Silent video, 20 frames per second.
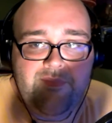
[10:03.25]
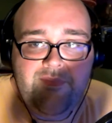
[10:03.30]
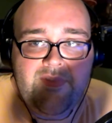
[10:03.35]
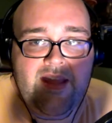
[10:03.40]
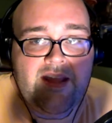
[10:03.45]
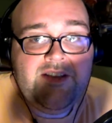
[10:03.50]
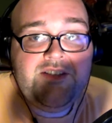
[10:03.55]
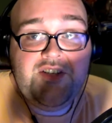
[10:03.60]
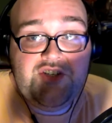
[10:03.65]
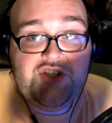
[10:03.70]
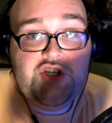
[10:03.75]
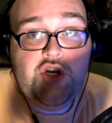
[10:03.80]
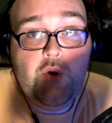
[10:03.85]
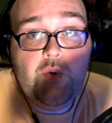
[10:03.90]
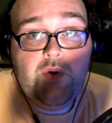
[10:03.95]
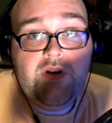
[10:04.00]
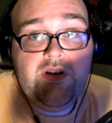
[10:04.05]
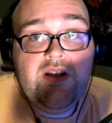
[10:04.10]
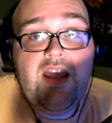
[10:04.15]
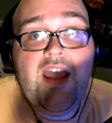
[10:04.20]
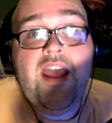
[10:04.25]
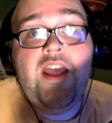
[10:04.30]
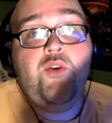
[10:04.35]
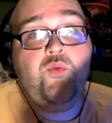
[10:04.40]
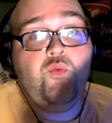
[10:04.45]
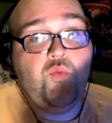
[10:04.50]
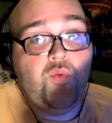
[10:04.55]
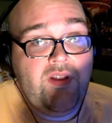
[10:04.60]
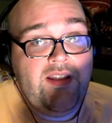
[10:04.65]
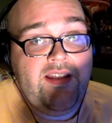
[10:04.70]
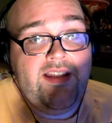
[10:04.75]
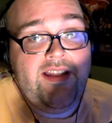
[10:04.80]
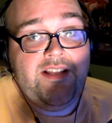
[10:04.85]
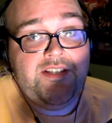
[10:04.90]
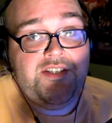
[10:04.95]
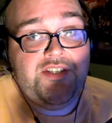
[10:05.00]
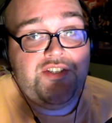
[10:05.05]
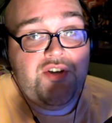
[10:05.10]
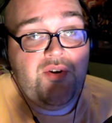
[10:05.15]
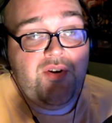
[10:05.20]
it's a joke. It really
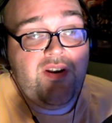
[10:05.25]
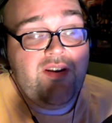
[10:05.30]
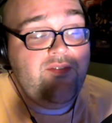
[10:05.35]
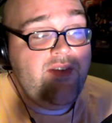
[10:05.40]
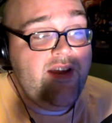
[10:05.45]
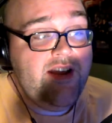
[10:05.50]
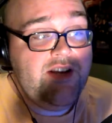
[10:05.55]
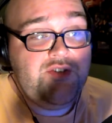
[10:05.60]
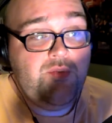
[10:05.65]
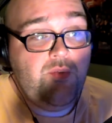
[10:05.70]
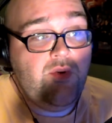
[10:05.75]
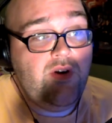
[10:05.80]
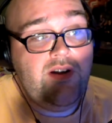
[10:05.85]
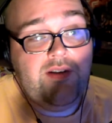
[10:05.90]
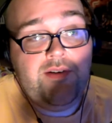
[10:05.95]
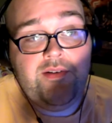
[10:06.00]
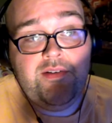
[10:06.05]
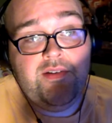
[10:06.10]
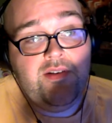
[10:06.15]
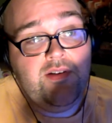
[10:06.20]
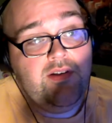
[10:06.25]
is a joke. And VH1,